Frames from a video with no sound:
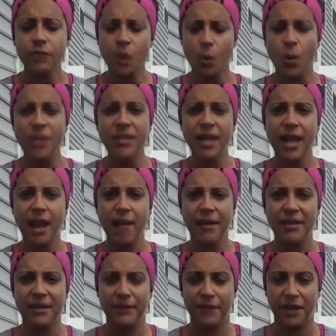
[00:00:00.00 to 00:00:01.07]
once I got
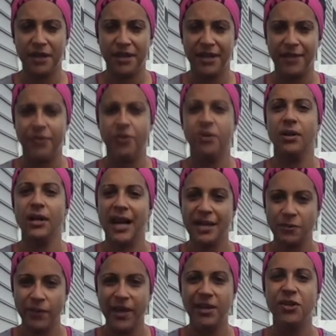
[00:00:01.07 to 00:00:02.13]
myself on a schedule,
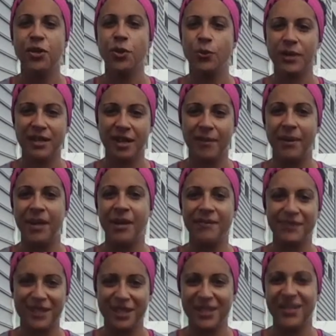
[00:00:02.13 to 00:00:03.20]
as week 2 was coming up,
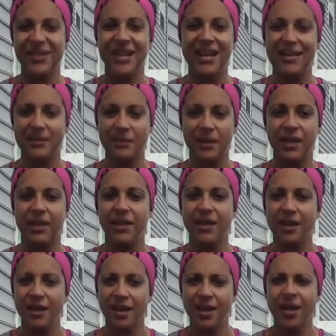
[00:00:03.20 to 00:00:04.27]
this is last week,
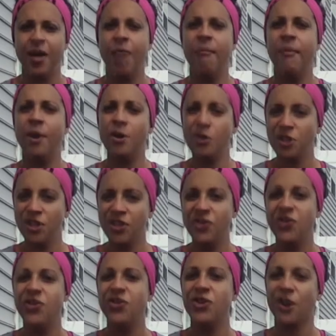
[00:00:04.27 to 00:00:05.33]
emotions
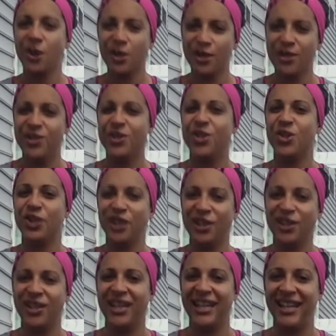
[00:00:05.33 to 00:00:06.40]
started to
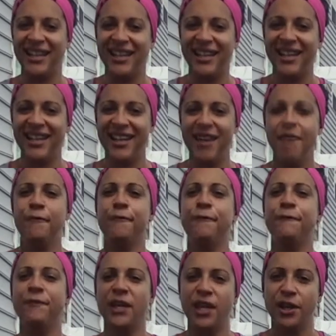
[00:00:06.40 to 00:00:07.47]
trickle in.
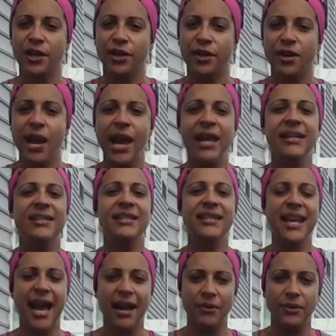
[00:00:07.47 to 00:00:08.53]
Fear,
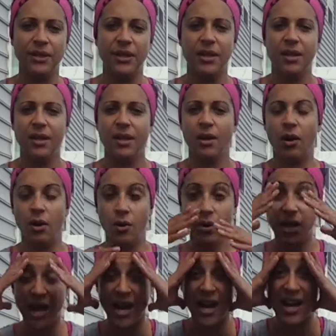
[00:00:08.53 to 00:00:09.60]
doubt, oh
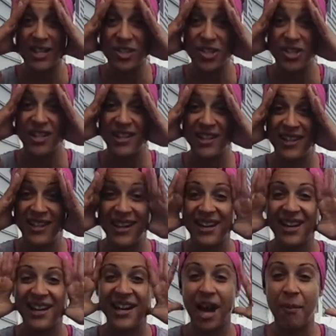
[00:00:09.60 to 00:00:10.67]
gosh,
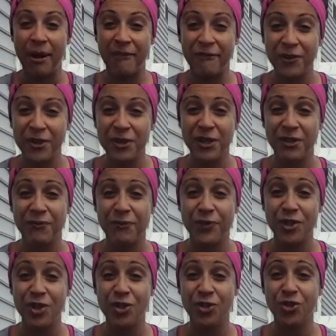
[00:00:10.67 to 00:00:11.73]
got my first
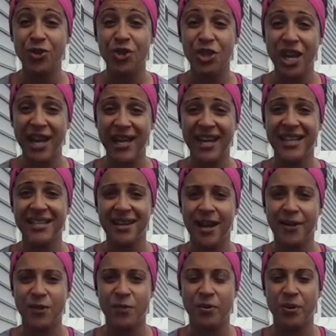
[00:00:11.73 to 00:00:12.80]
official check as an
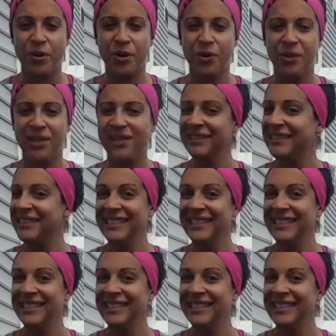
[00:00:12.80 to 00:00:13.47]
entrepreneur,